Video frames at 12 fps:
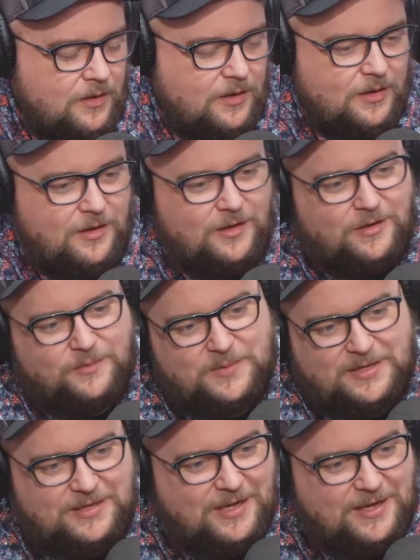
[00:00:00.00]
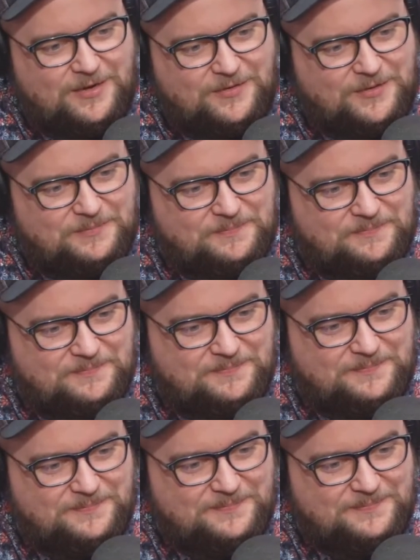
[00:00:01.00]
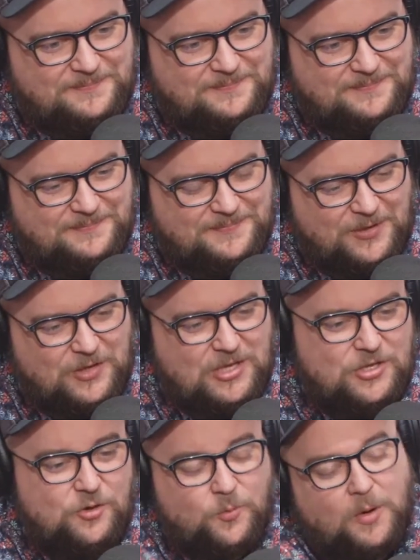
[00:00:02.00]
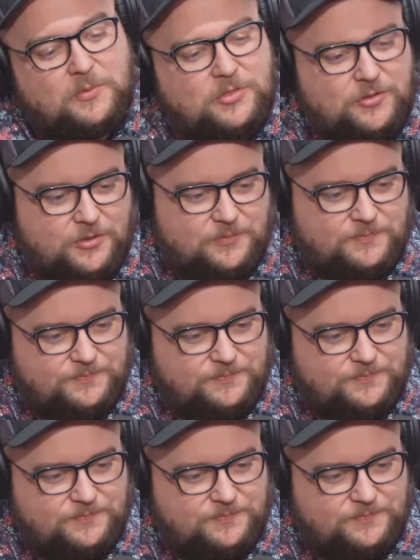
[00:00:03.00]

oh man, yeah, I don't know. Yeah, see, that's the problem. Okay, you, what would you do?